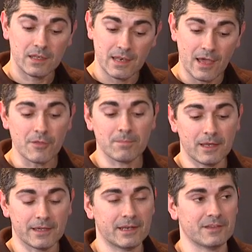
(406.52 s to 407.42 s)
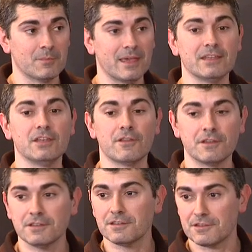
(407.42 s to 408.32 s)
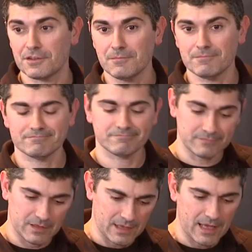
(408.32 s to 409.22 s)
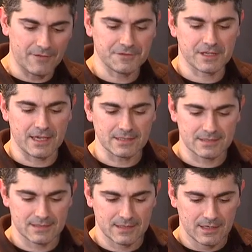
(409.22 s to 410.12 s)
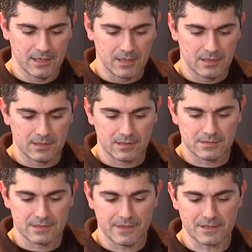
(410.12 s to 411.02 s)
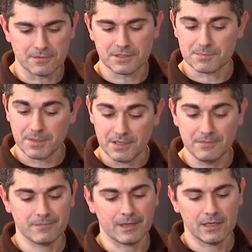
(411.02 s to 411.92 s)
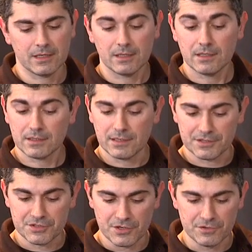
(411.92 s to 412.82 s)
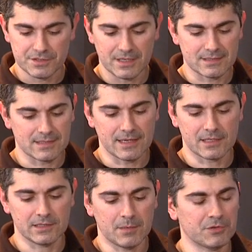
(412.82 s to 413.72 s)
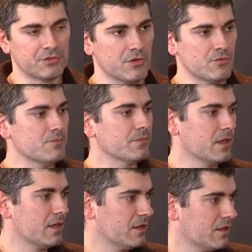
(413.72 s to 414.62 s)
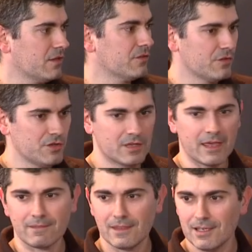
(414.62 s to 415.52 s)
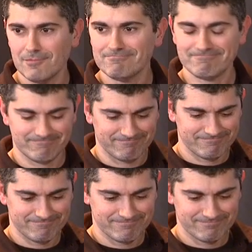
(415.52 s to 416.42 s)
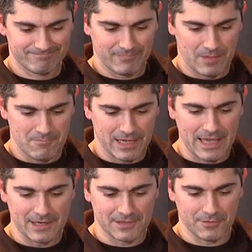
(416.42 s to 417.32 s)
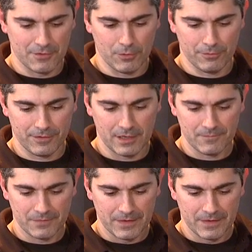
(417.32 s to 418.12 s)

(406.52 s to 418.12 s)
Now the plugin has made another decision, I have to guess. Say that's one's B, click choose, that's cycle number 2. So you get the mechanics of the whole thing.